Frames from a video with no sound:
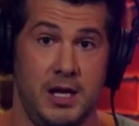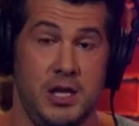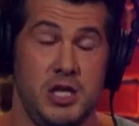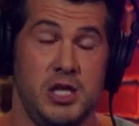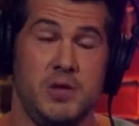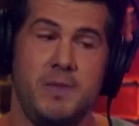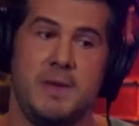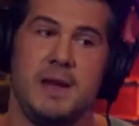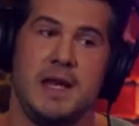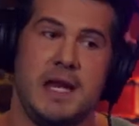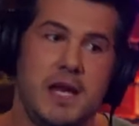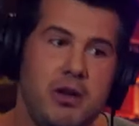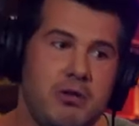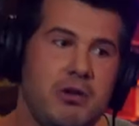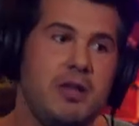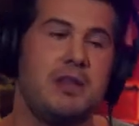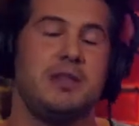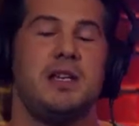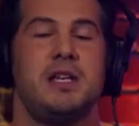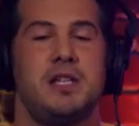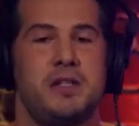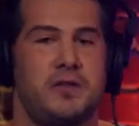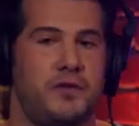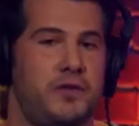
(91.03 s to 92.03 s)
You've been hearing
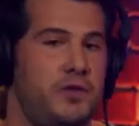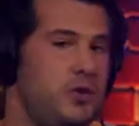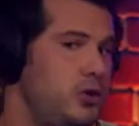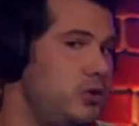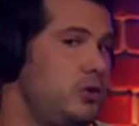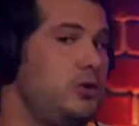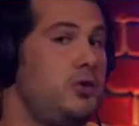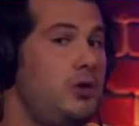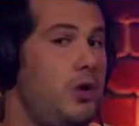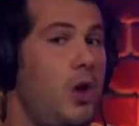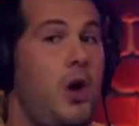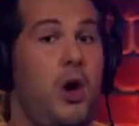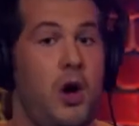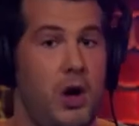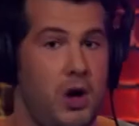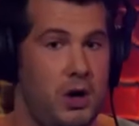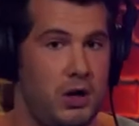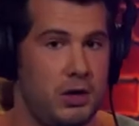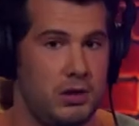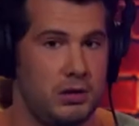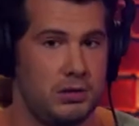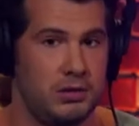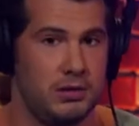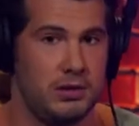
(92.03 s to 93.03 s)
this for a
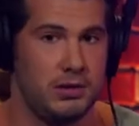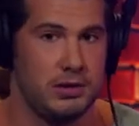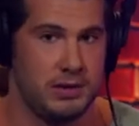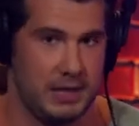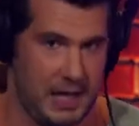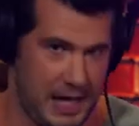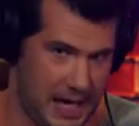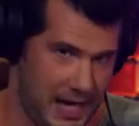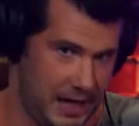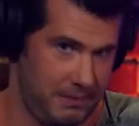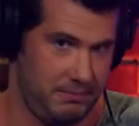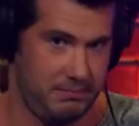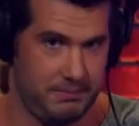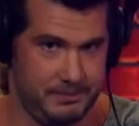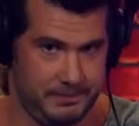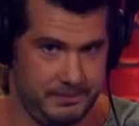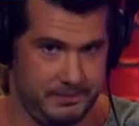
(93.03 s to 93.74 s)
long time.